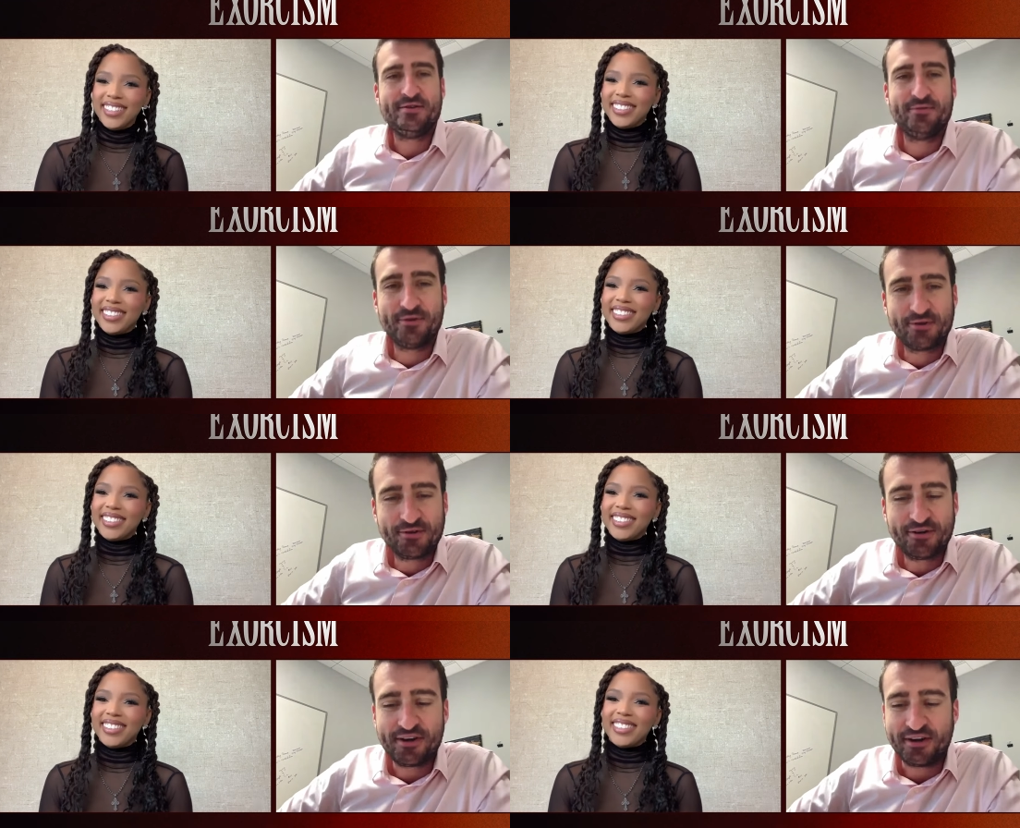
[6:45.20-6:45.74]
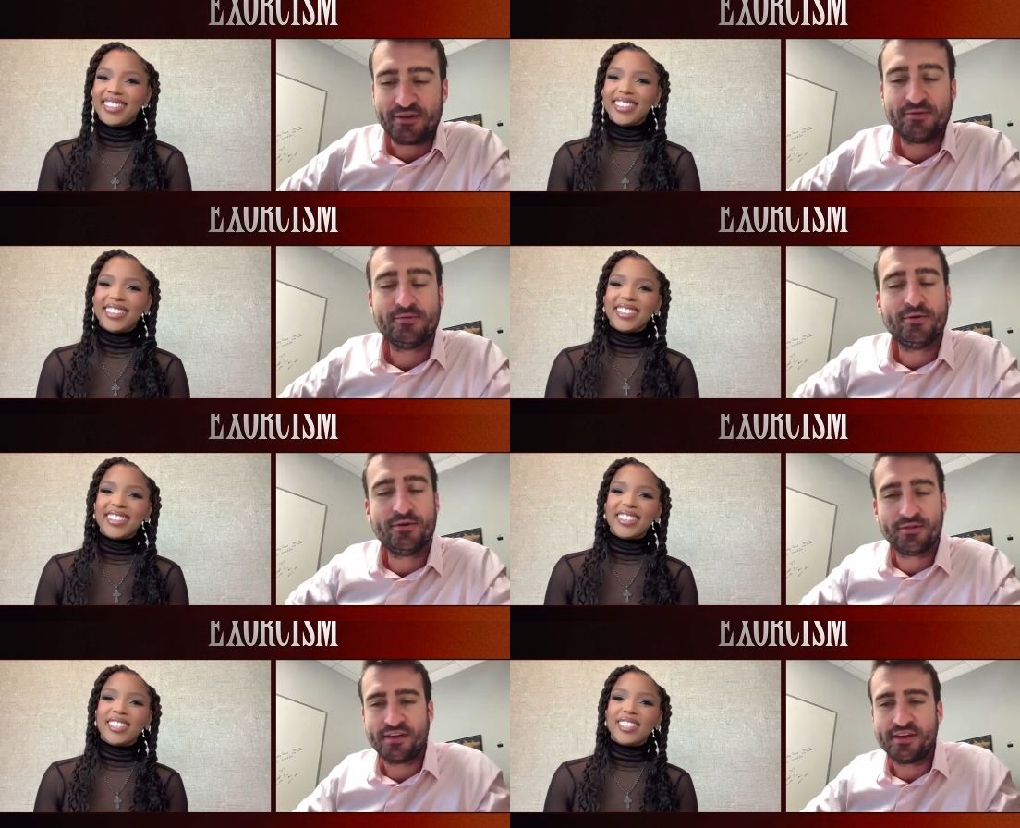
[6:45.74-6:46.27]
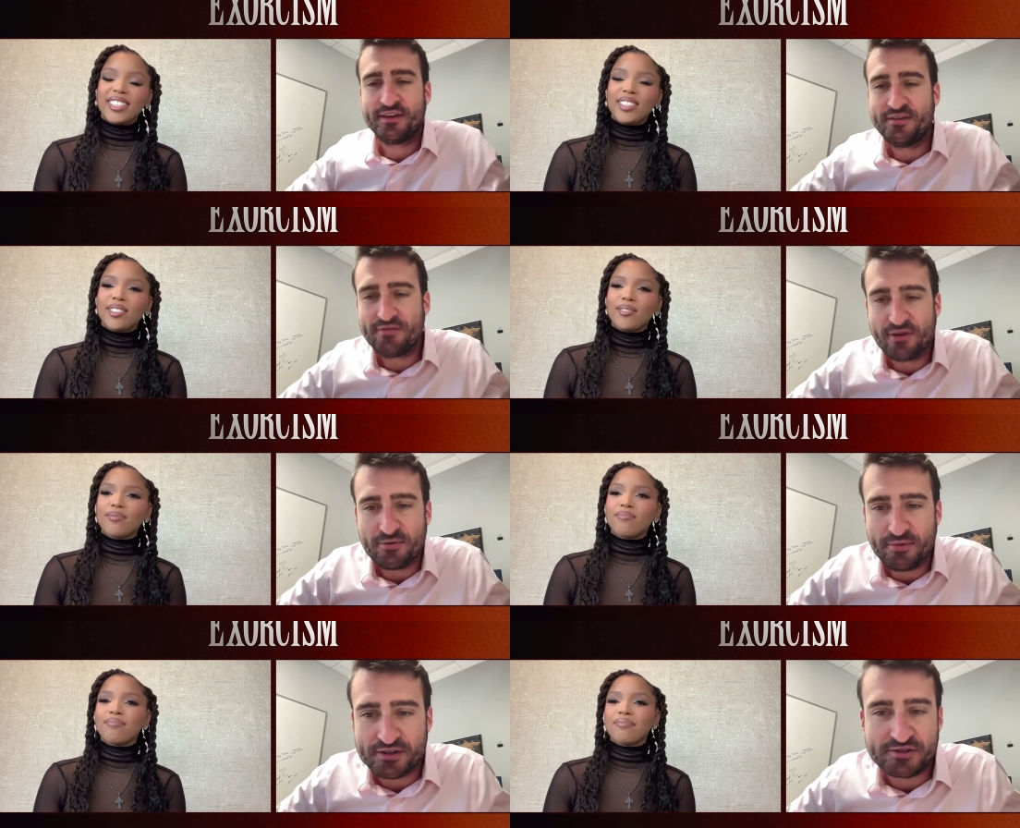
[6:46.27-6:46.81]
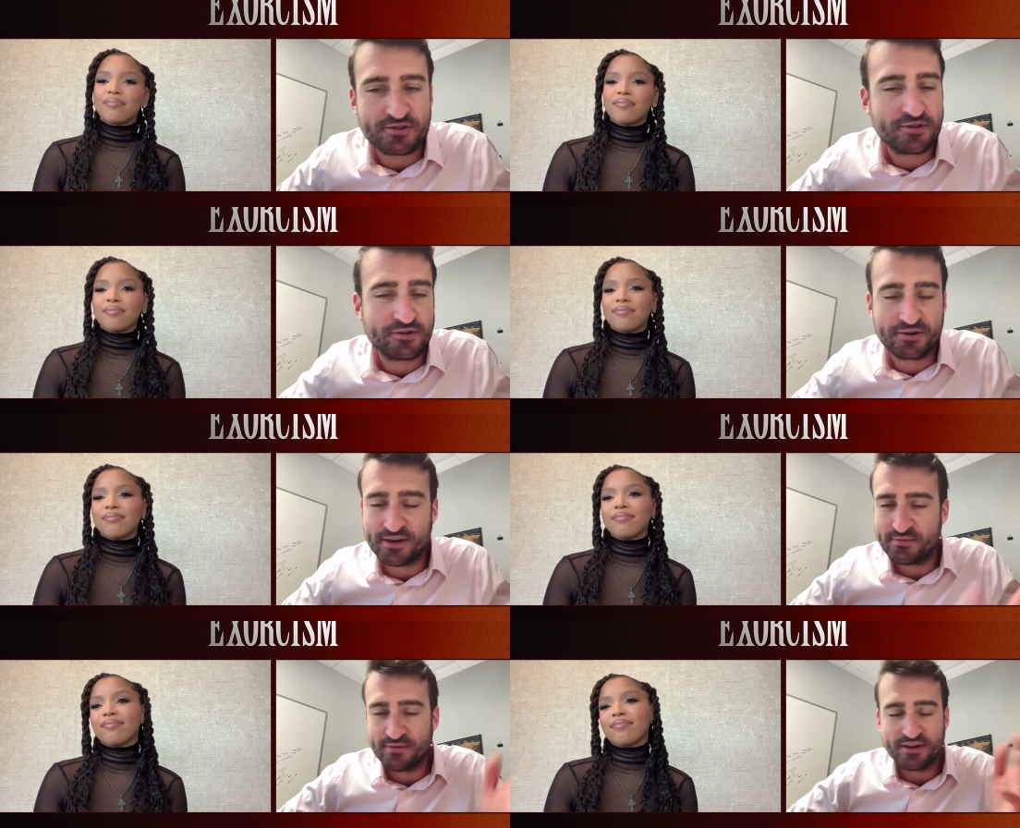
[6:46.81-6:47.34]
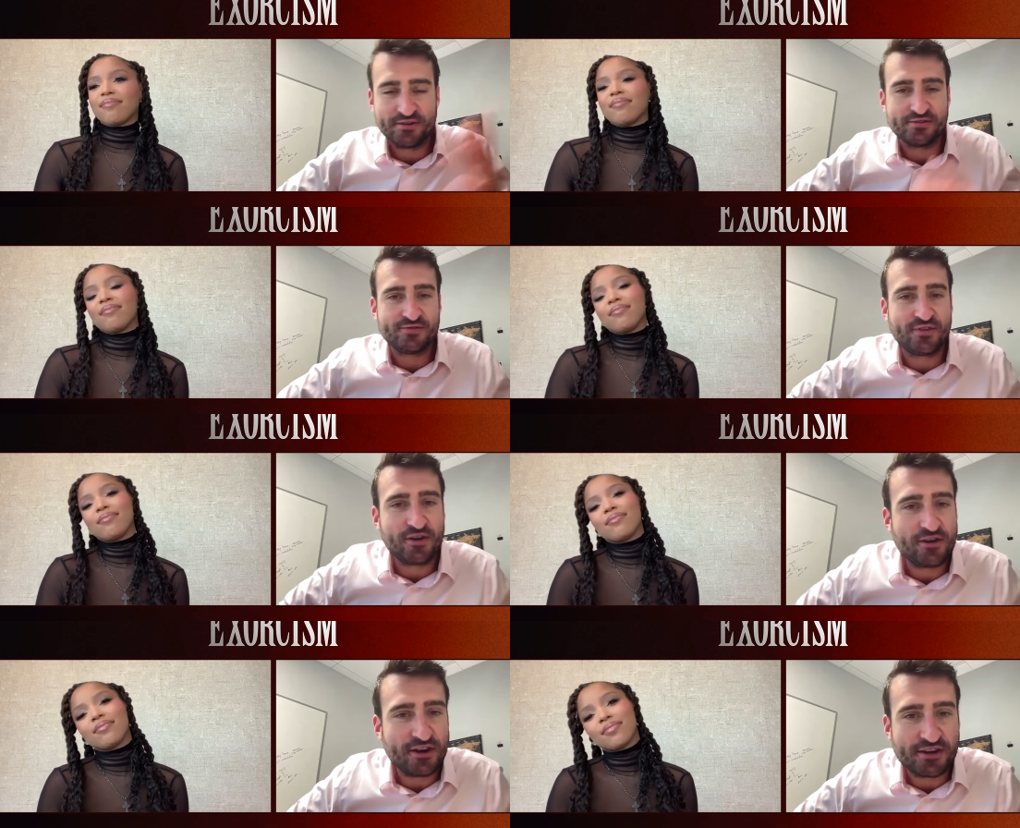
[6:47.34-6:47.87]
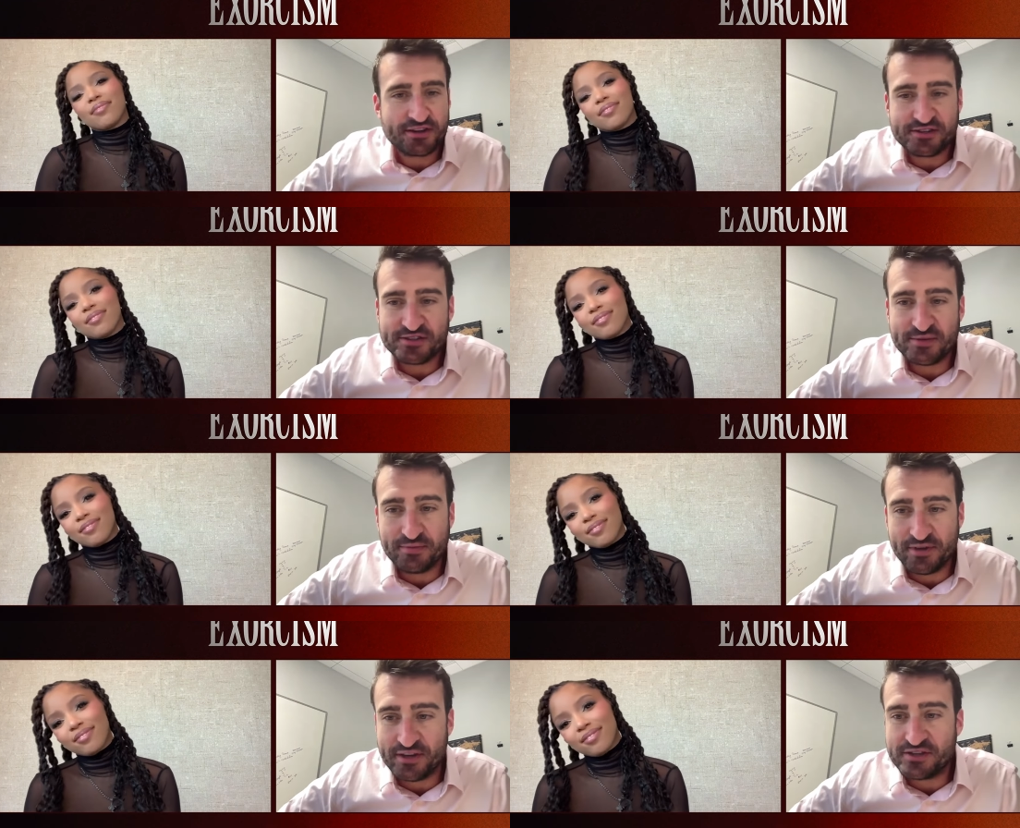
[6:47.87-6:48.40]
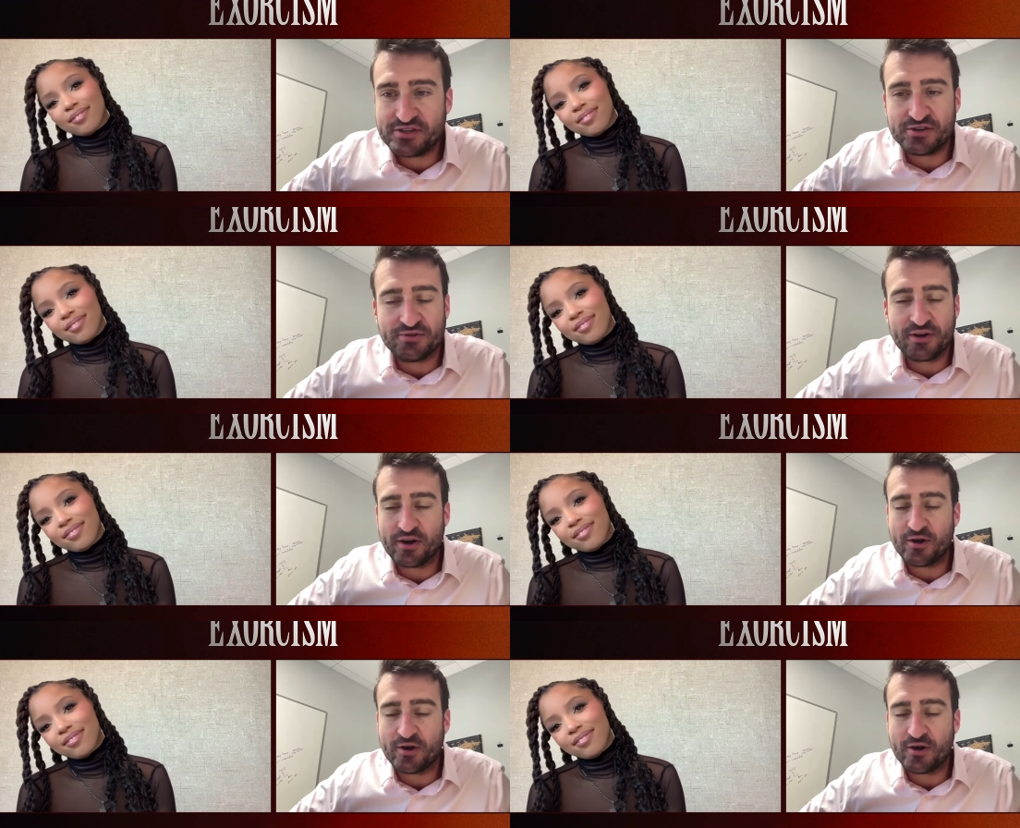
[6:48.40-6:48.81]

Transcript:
Speaker 1: well, great. Well, thank you very much, Chloe. I mean, it was very nice to meet you. I